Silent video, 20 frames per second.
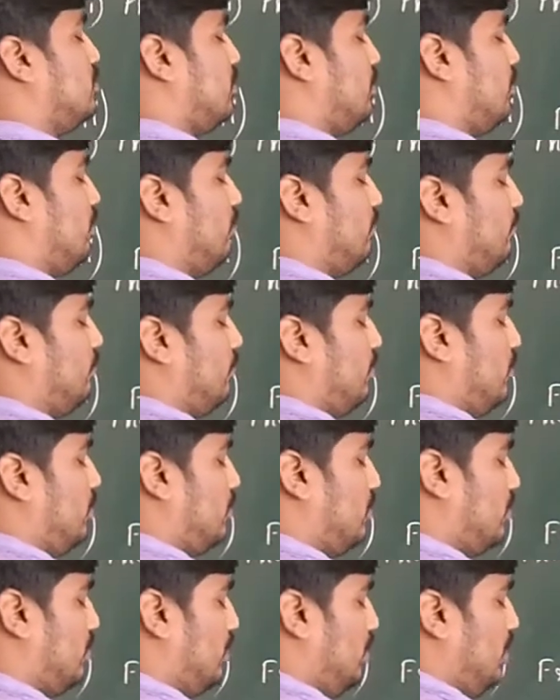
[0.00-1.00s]
of,
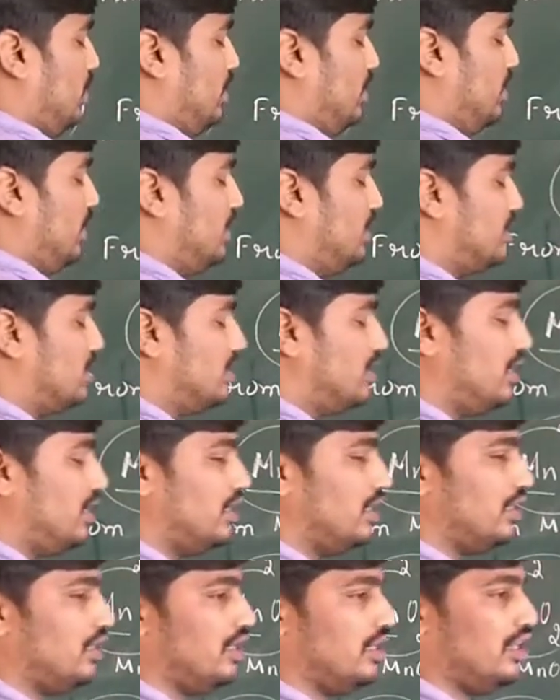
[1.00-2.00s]
or there is
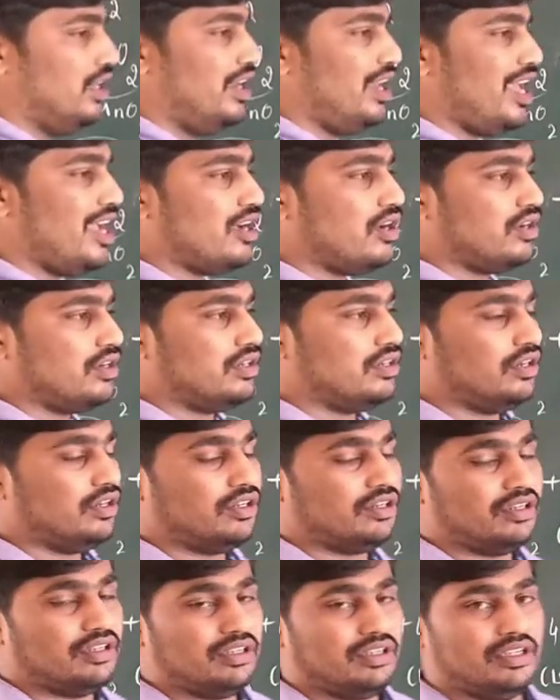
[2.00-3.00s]
the lack
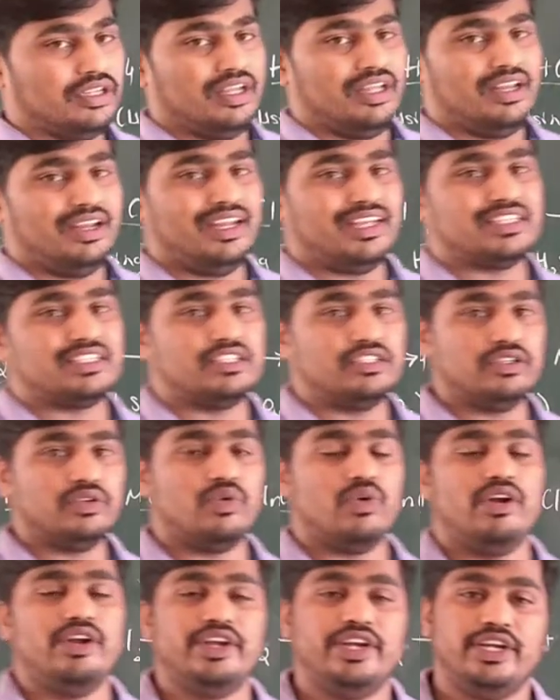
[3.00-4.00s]
or lesser
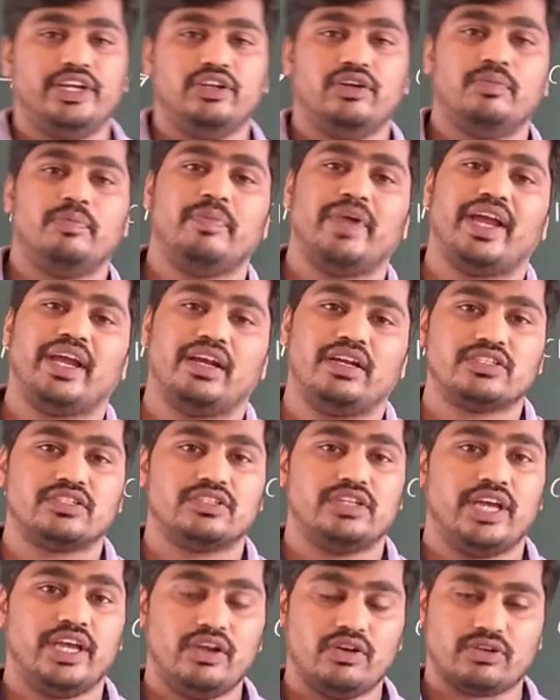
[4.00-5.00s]
quantity of manganese
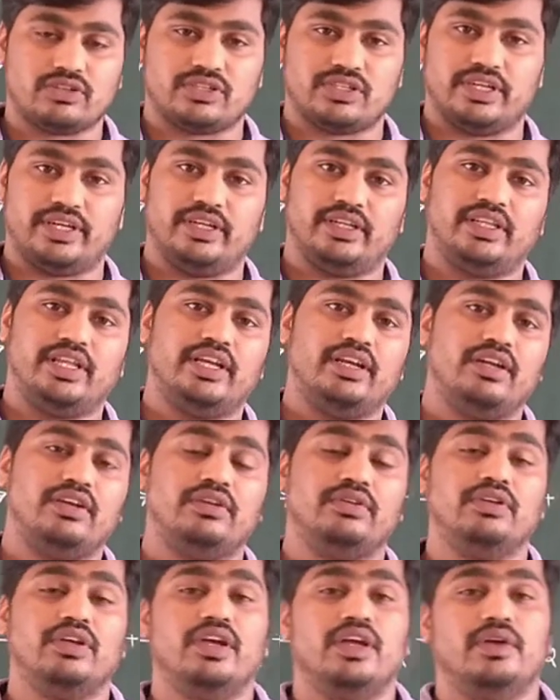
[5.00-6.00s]
dioxide,
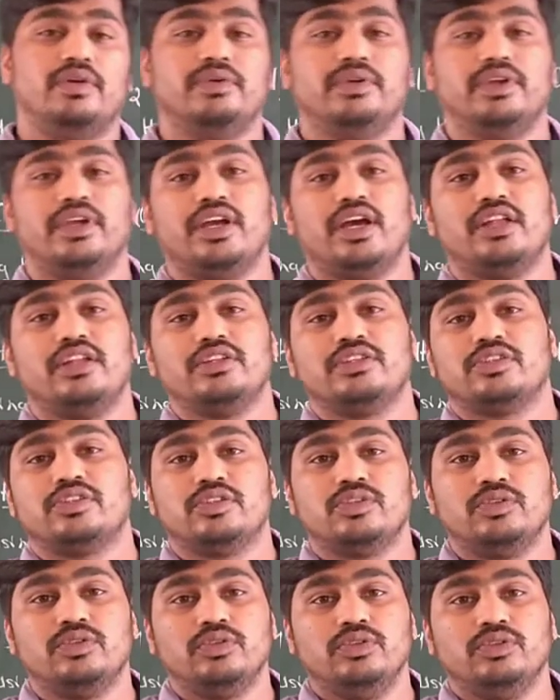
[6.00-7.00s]
then we
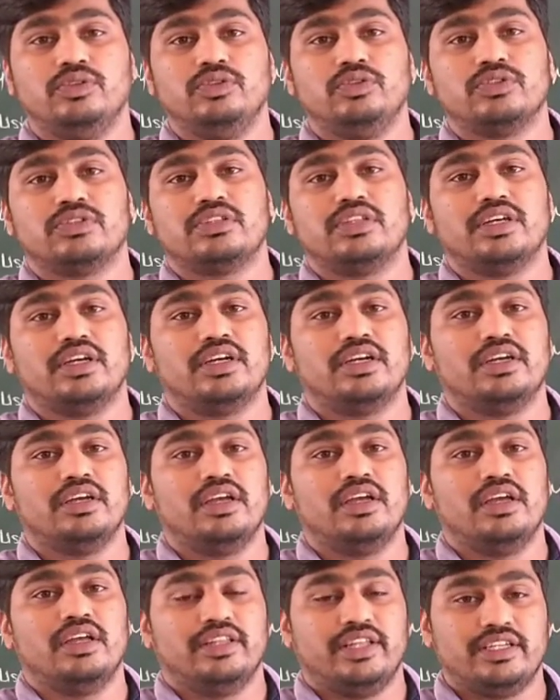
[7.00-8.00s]
also use
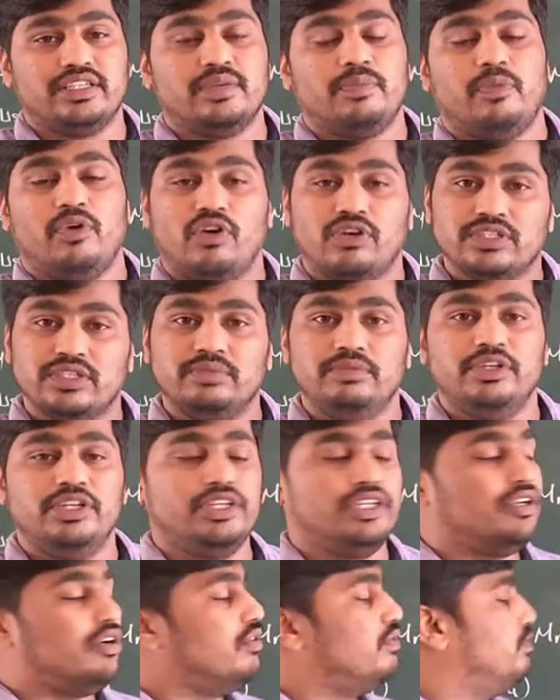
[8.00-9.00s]
there is a
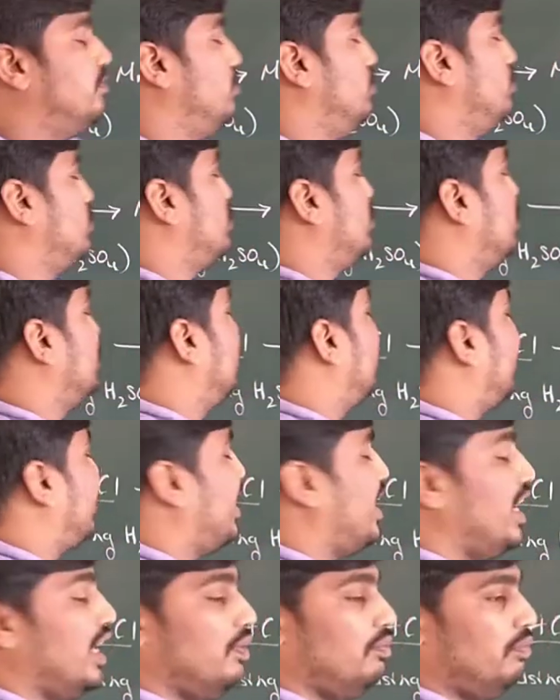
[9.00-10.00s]
possibility of using the
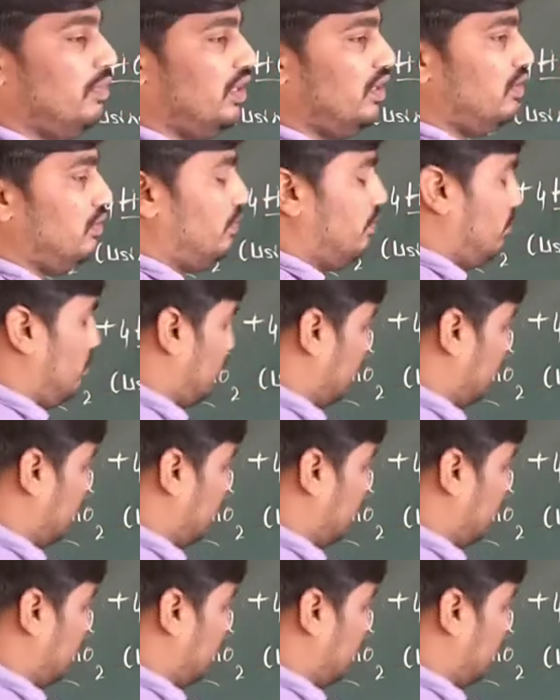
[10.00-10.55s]
KMnO4